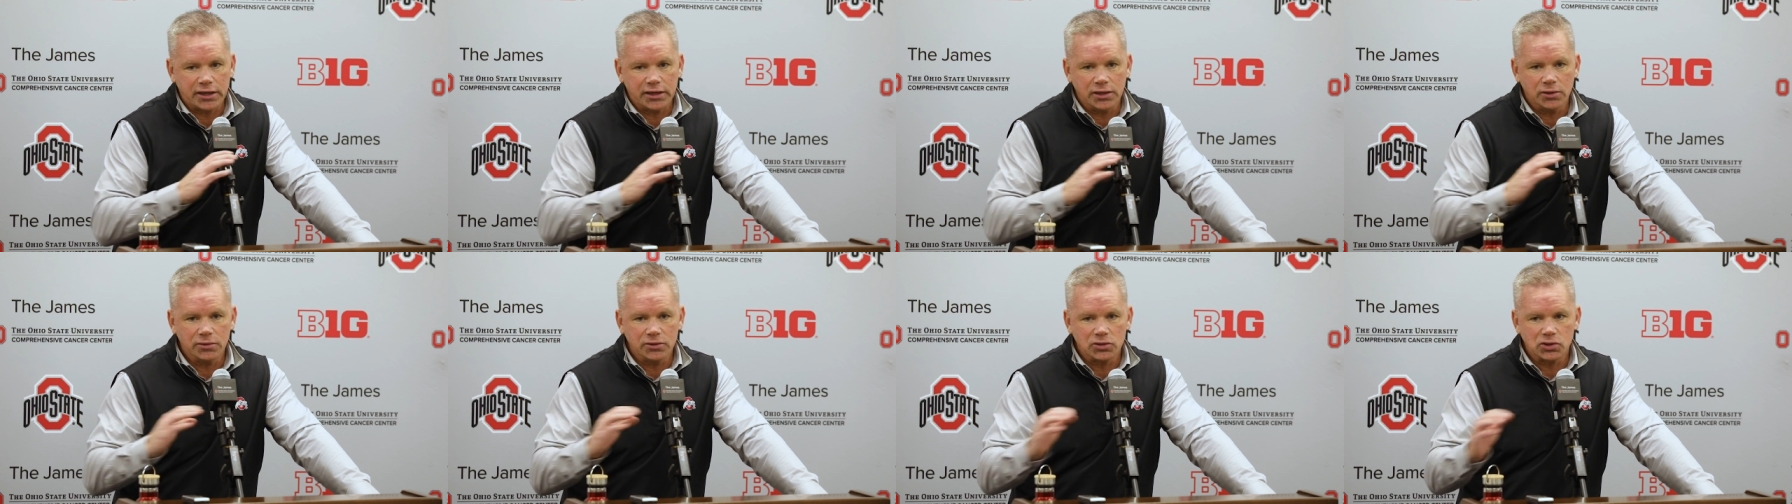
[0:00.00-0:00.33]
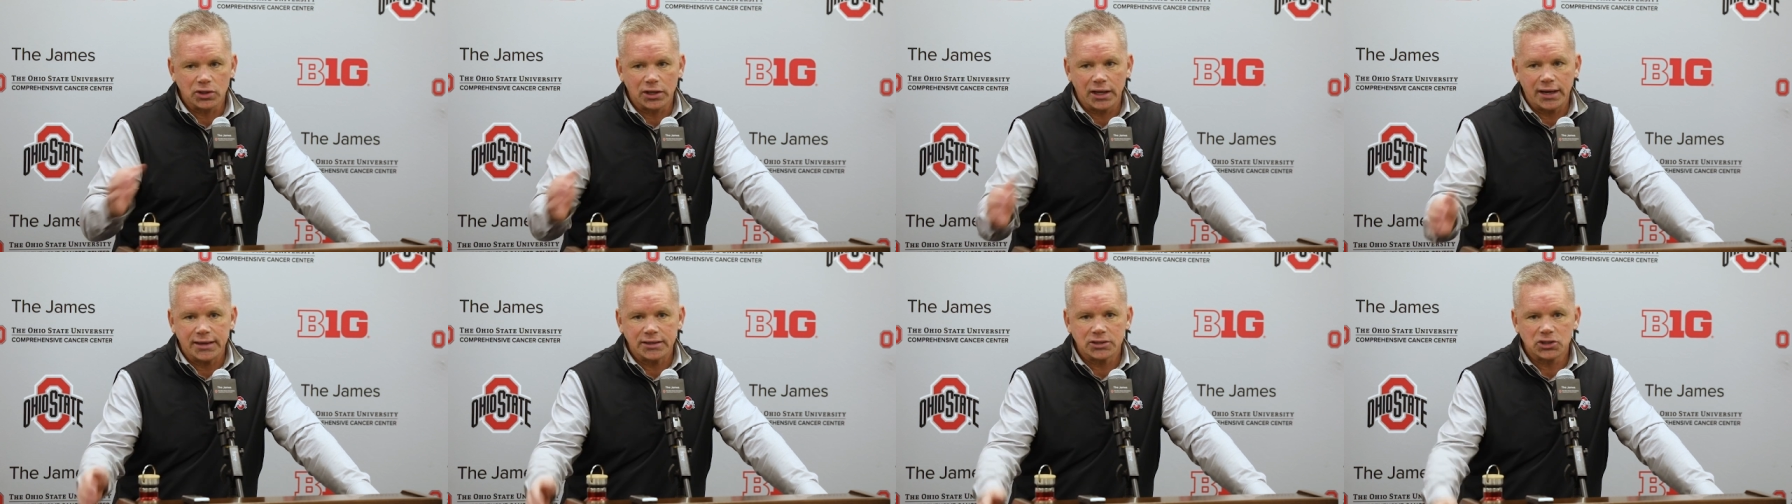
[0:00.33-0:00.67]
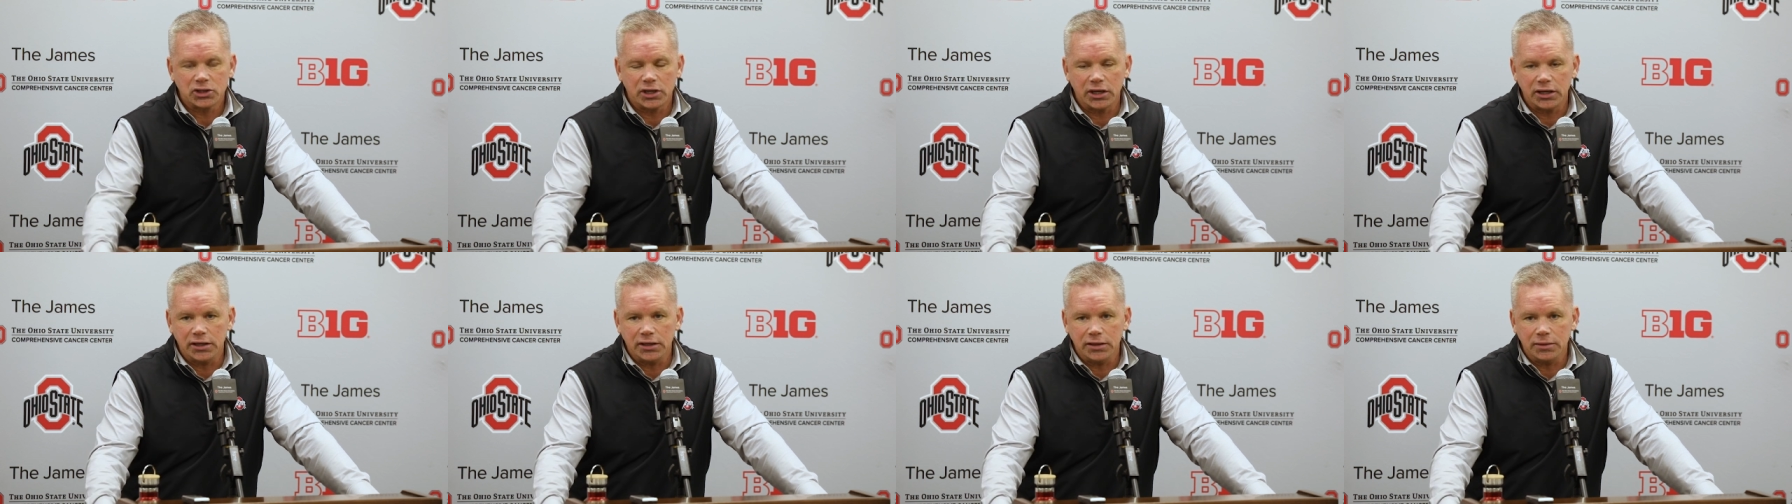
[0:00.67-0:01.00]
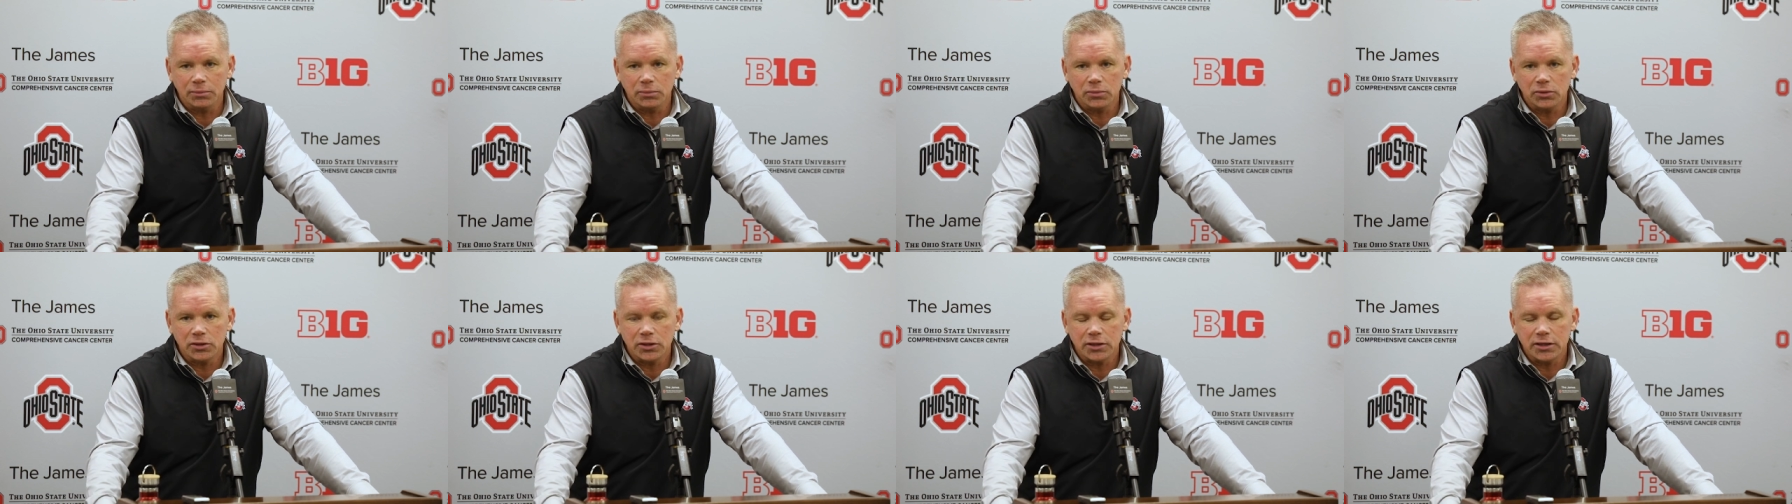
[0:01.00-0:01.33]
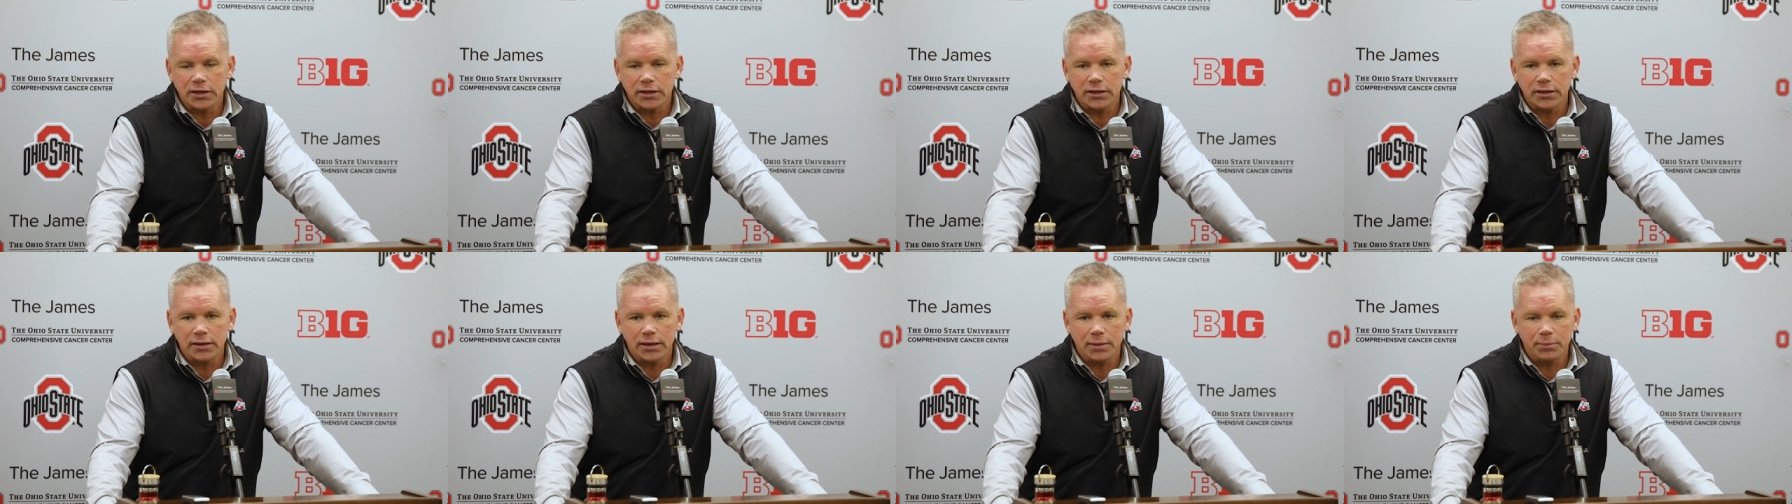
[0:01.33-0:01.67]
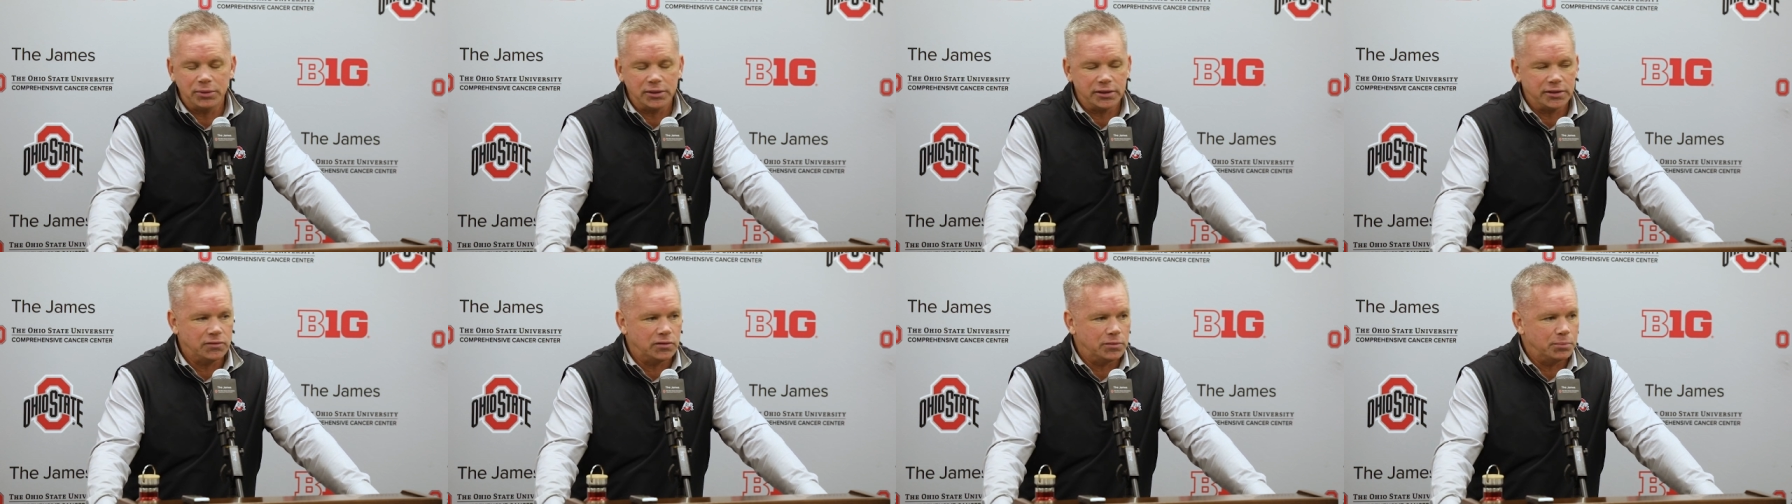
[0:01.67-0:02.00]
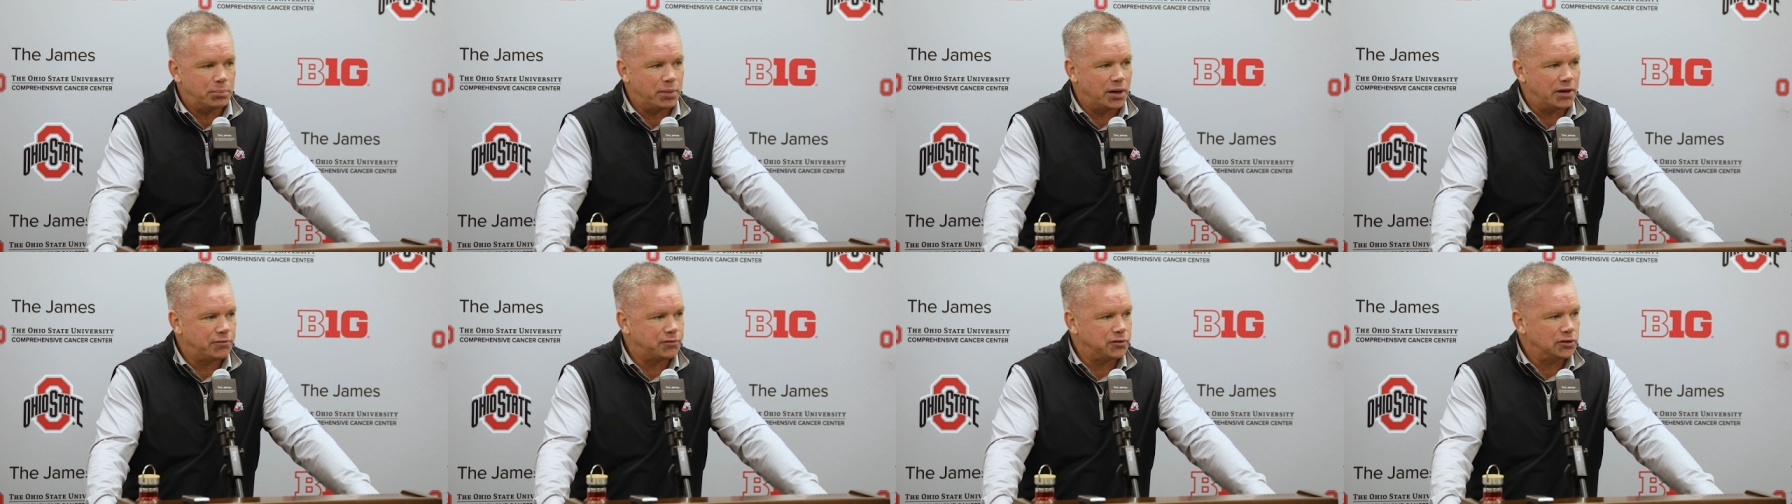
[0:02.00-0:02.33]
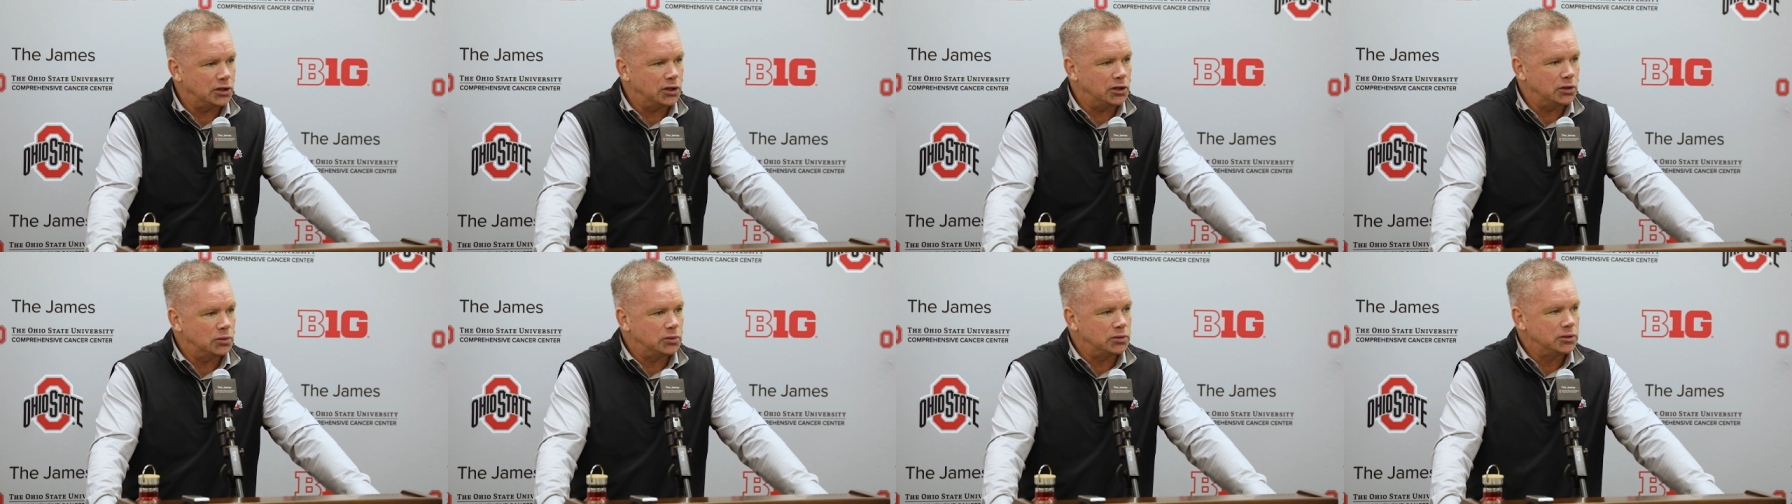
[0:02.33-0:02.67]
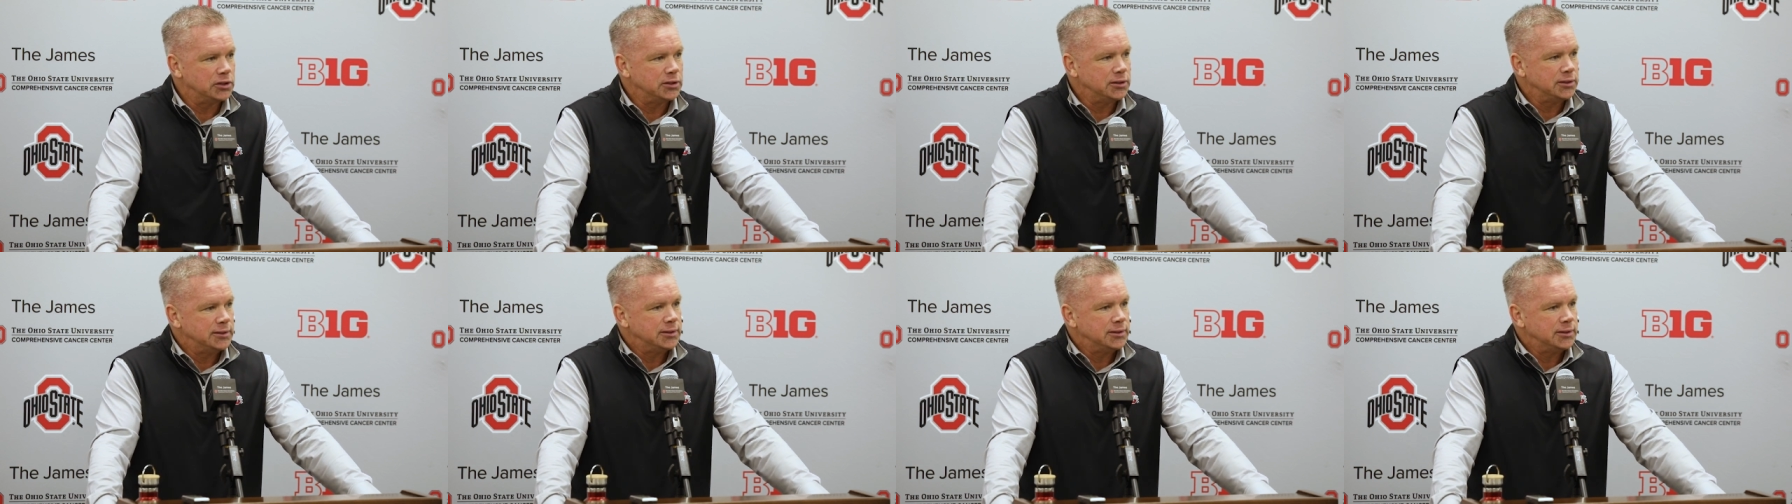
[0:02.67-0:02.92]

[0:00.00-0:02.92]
Aaron's last game, uh, I believe, in Buffalo.